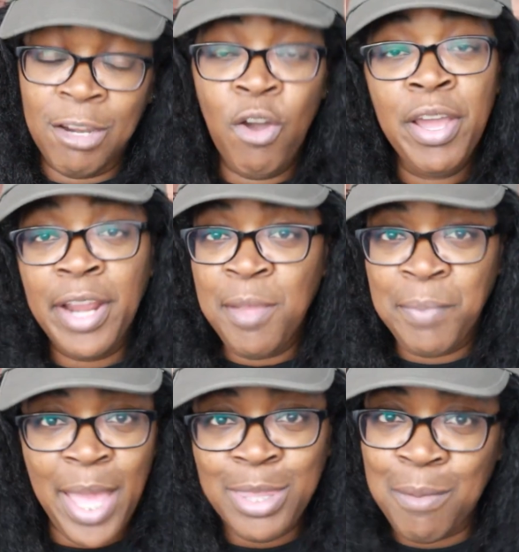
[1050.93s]
no, it ain't
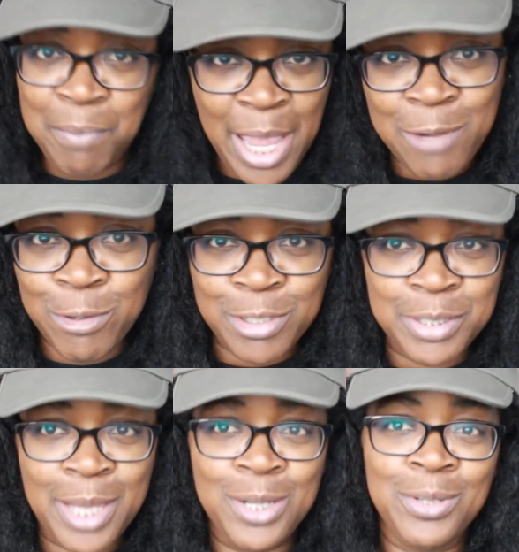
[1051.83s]
Bath and Body Works,
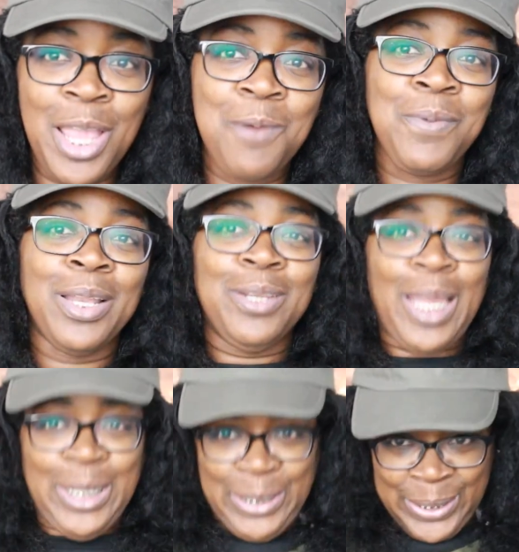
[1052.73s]
because I know y'all probably
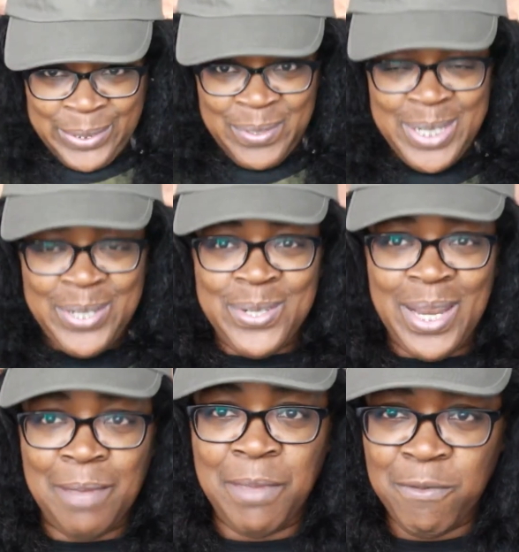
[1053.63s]
like, girl, we know you
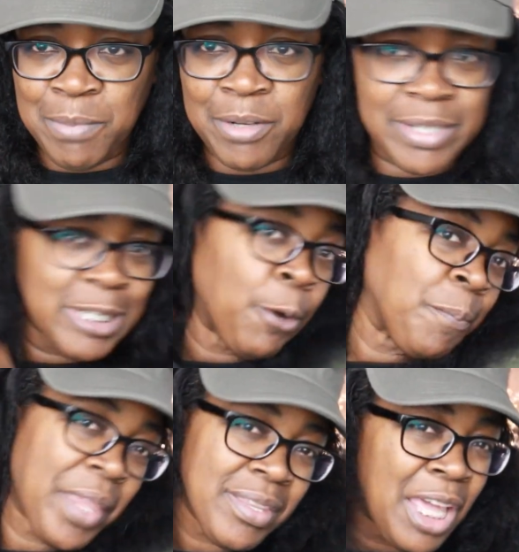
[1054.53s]
like Bath and Body Works. No,
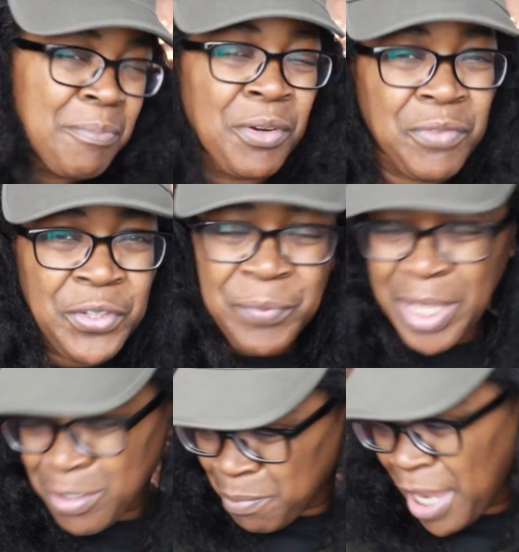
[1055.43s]
that's not perfume.
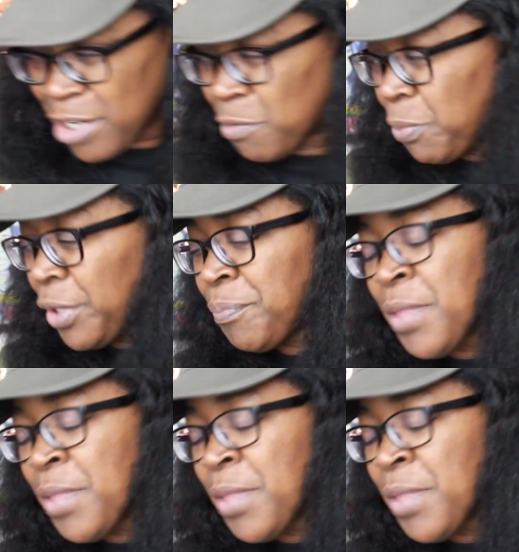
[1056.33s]
That's body spray.